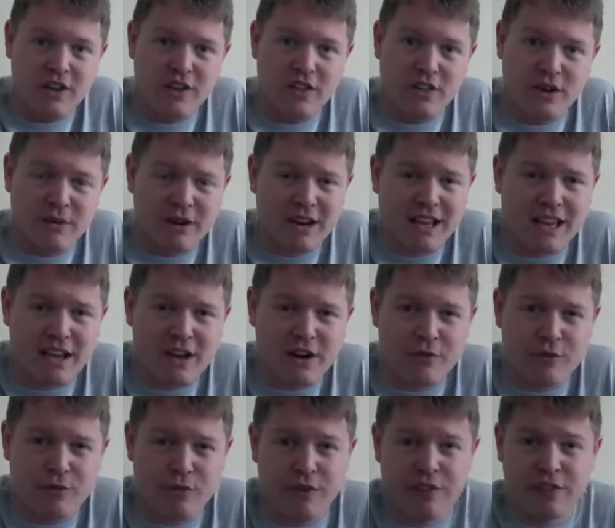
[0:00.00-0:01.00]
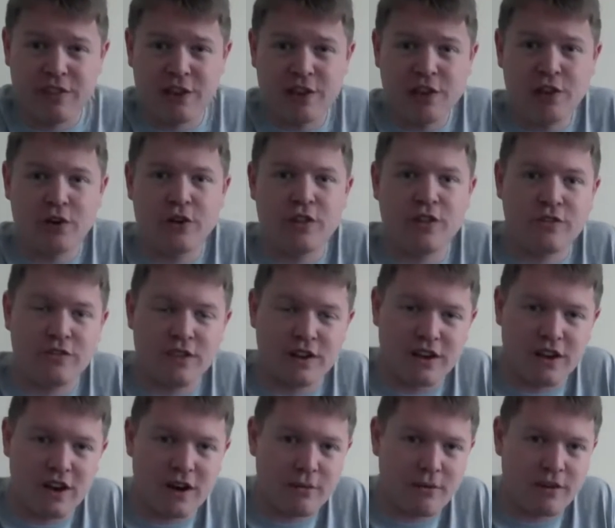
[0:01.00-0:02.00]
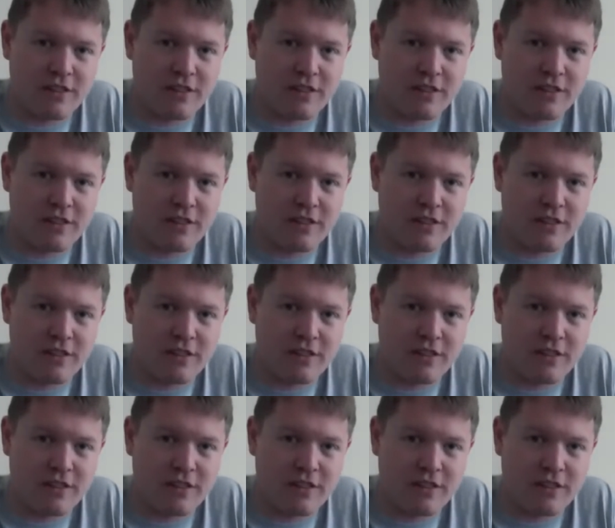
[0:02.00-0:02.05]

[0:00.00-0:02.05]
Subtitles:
So I'm going to kick off with the looks of the car,